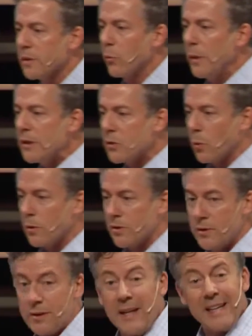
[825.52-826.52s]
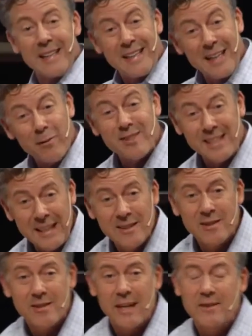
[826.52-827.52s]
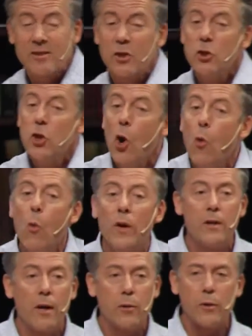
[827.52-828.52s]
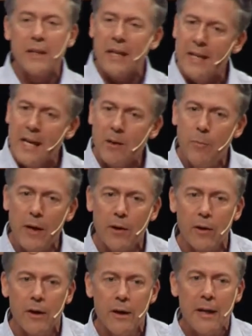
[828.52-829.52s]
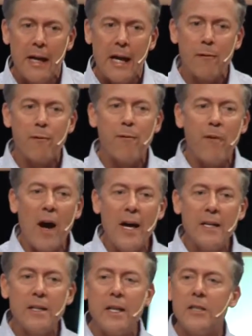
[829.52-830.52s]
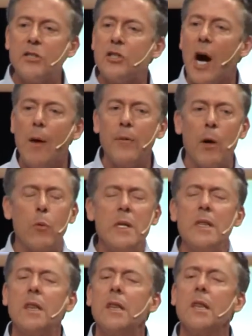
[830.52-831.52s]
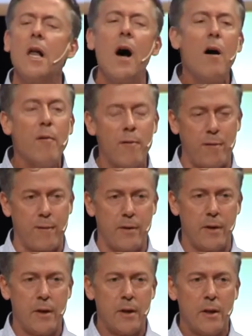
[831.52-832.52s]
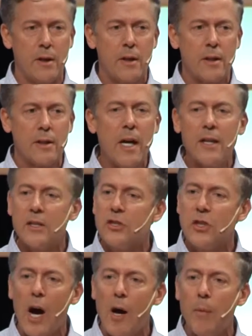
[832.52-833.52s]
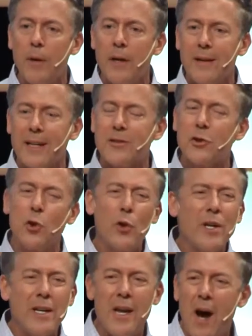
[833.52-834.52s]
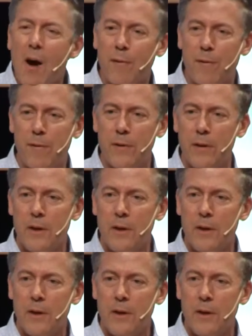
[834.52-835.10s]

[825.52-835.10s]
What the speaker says: and resources give us insights to know one another and connect better and find a job that we love, not a job that's good enough?